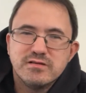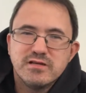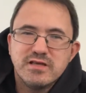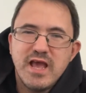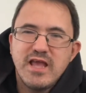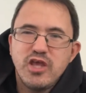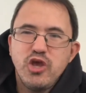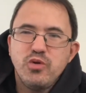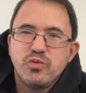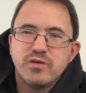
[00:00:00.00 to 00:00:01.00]
Yeah,
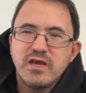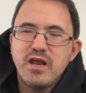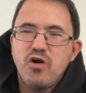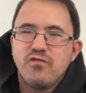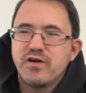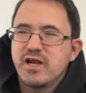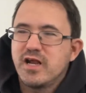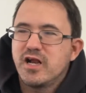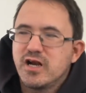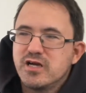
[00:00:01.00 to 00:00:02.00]
you! Get over
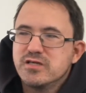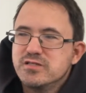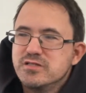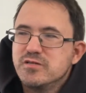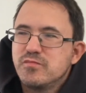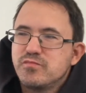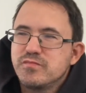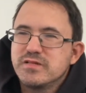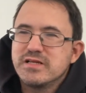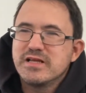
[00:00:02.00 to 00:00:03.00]
here!
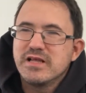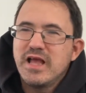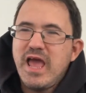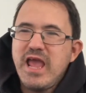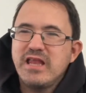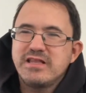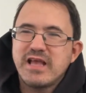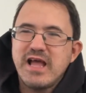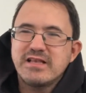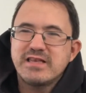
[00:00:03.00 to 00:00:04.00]
Hey,
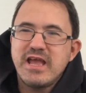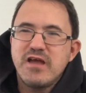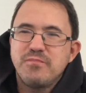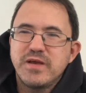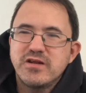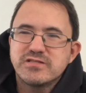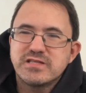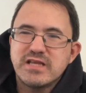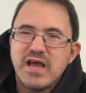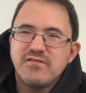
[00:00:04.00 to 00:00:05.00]
goddamn,
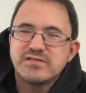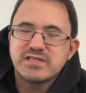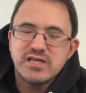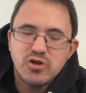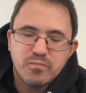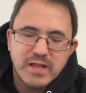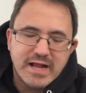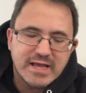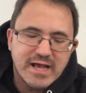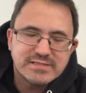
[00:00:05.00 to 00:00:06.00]
Peterson! I haven't seen your
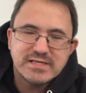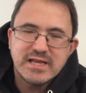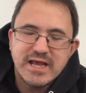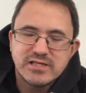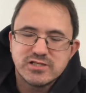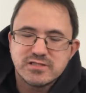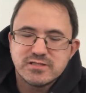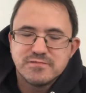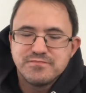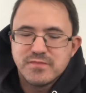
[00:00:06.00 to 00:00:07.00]
black ass in ages.
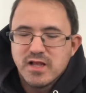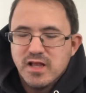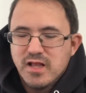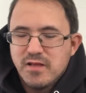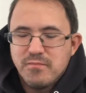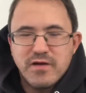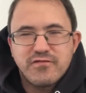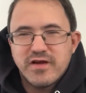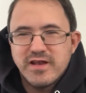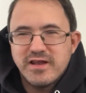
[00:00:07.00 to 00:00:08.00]
My
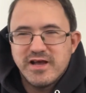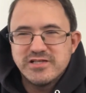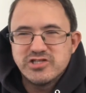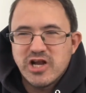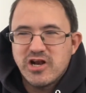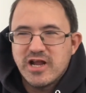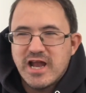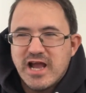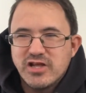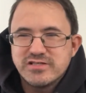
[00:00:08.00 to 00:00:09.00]
friend Jerry and
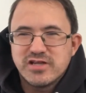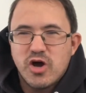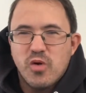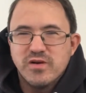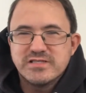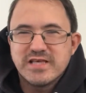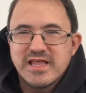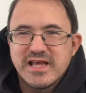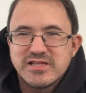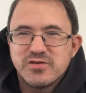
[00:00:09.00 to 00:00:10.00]
I used to always say
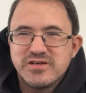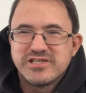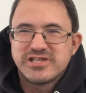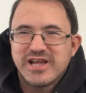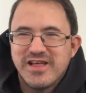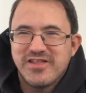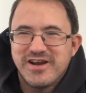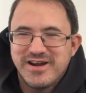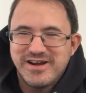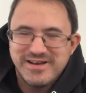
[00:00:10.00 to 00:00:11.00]
that to each
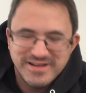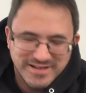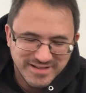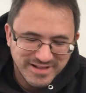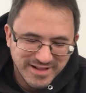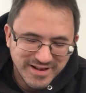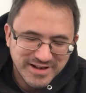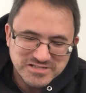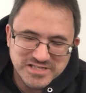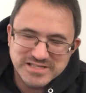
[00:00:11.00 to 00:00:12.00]
other.
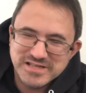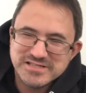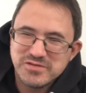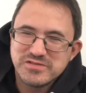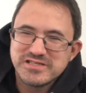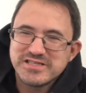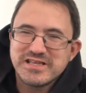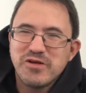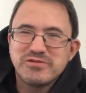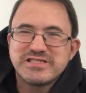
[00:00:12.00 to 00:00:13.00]
Just because
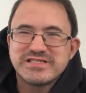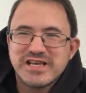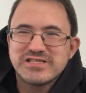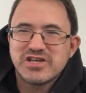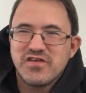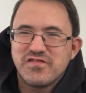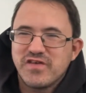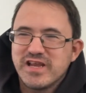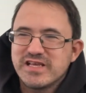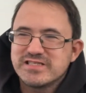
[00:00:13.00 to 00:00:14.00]
it was such a
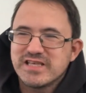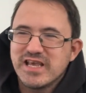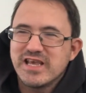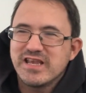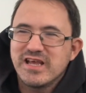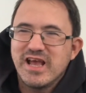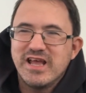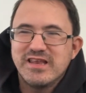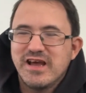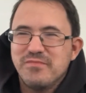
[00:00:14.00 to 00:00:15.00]
funny scene.
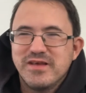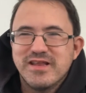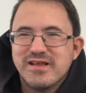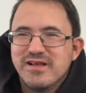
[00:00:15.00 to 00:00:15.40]
And, I mean,